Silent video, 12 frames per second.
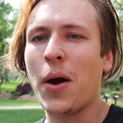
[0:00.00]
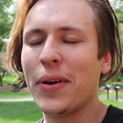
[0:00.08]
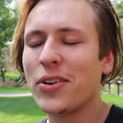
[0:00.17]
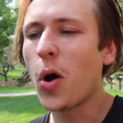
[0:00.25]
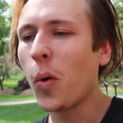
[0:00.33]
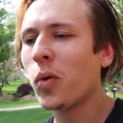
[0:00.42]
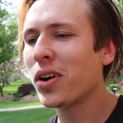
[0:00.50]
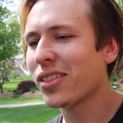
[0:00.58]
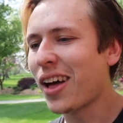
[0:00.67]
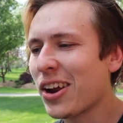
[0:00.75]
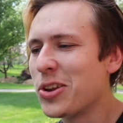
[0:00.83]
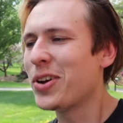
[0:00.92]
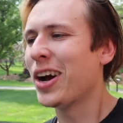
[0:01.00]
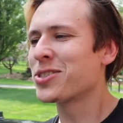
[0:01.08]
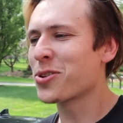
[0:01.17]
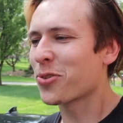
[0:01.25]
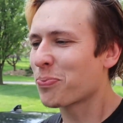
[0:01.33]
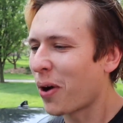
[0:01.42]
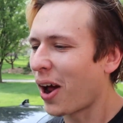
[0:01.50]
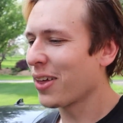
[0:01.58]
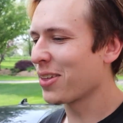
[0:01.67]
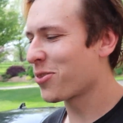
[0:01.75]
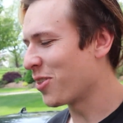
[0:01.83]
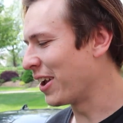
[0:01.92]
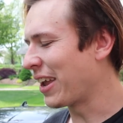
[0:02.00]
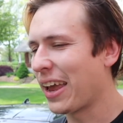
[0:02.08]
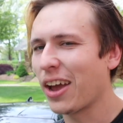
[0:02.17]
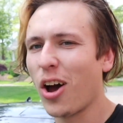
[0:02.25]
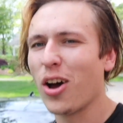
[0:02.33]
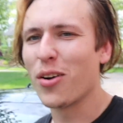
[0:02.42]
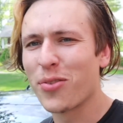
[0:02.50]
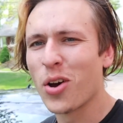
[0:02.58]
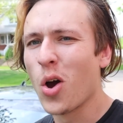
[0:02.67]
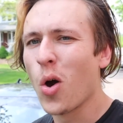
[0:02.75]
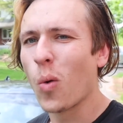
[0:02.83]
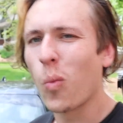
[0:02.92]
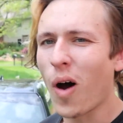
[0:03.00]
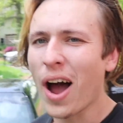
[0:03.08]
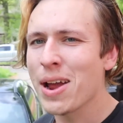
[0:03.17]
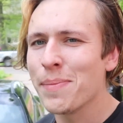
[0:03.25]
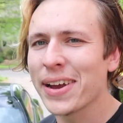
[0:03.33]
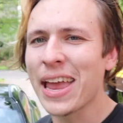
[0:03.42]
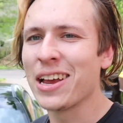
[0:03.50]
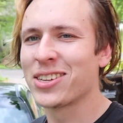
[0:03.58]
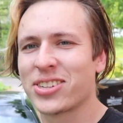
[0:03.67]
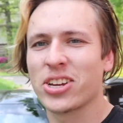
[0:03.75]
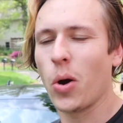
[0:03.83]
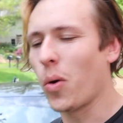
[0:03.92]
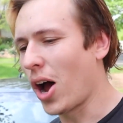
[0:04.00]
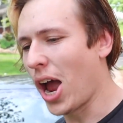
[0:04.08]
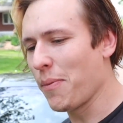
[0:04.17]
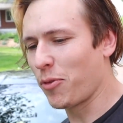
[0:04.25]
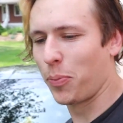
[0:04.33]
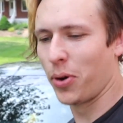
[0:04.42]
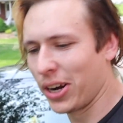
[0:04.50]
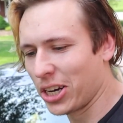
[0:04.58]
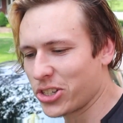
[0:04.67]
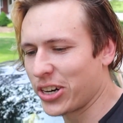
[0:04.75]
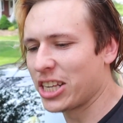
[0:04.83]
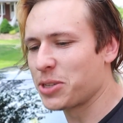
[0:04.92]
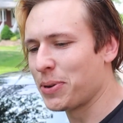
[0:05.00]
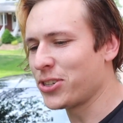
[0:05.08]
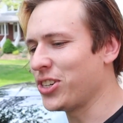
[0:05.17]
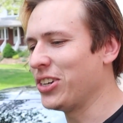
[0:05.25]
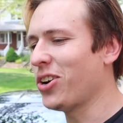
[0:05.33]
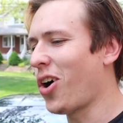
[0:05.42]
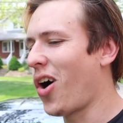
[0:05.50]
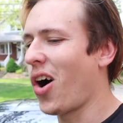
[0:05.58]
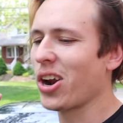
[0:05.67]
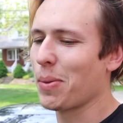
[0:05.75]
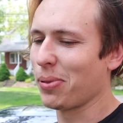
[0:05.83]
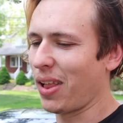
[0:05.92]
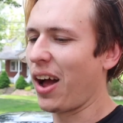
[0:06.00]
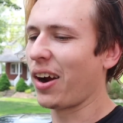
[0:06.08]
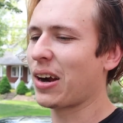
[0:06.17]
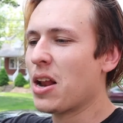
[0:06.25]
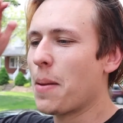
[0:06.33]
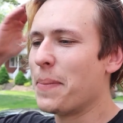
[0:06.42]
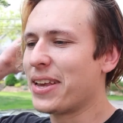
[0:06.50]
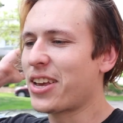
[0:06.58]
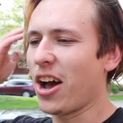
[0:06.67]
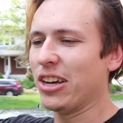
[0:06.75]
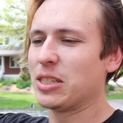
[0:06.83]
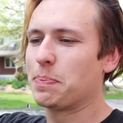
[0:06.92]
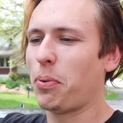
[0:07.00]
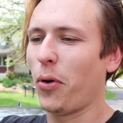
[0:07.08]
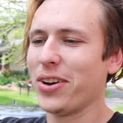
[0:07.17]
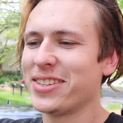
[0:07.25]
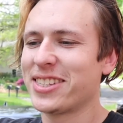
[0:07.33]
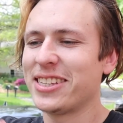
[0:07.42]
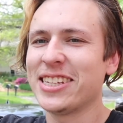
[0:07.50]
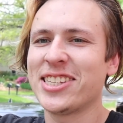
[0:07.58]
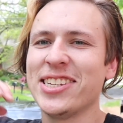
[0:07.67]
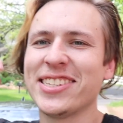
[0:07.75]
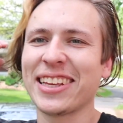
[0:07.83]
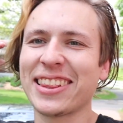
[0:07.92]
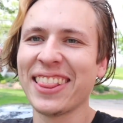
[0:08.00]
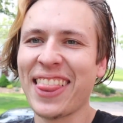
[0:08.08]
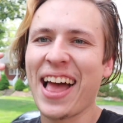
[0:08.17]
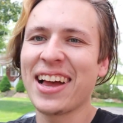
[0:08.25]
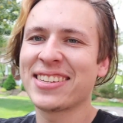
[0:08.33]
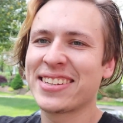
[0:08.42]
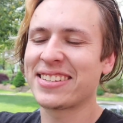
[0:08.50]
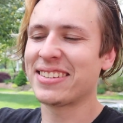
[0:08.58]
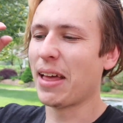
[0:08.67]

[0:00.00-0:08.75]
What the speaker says: I know what a lot of you guys are probably thinking of. Why am I getting so hyped for putting a transmission on a block? Because, boys, this is like the last